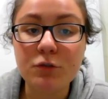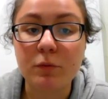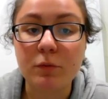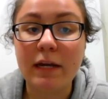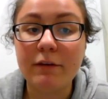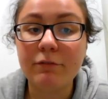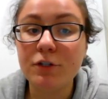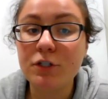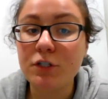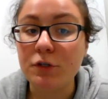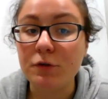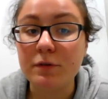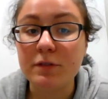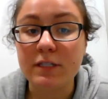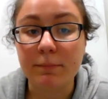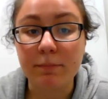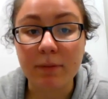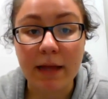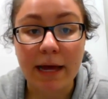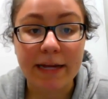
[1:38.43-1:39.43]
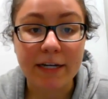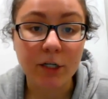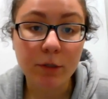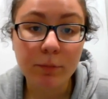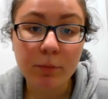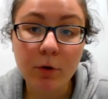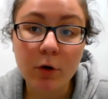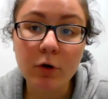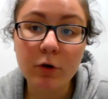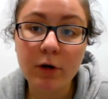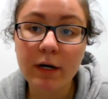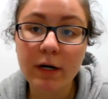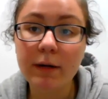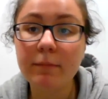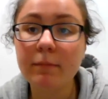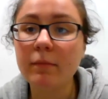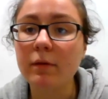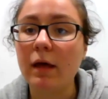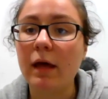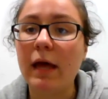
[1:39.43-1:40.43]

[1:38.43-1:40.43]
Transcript: whenever students apply to your program,